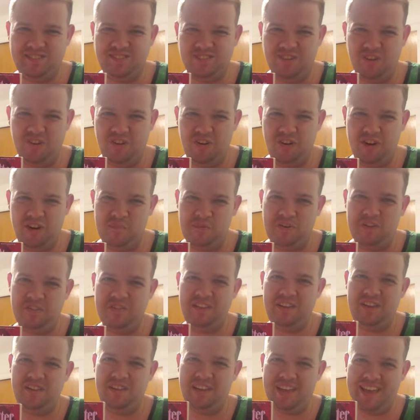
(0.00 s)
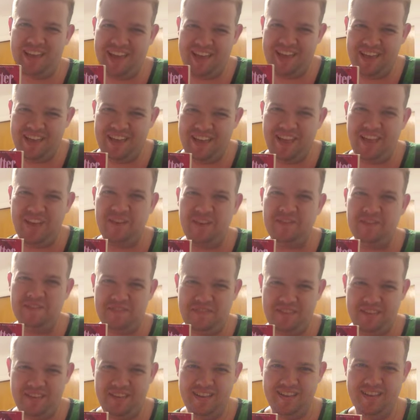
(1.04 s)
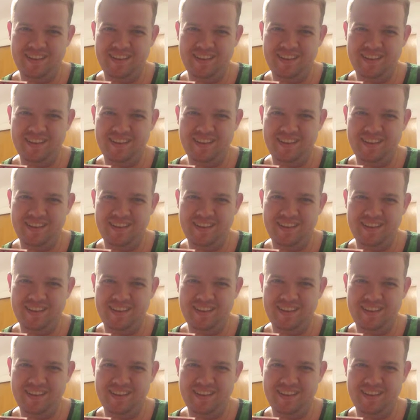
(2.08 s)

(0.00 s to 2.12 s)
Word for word: adorable little elf.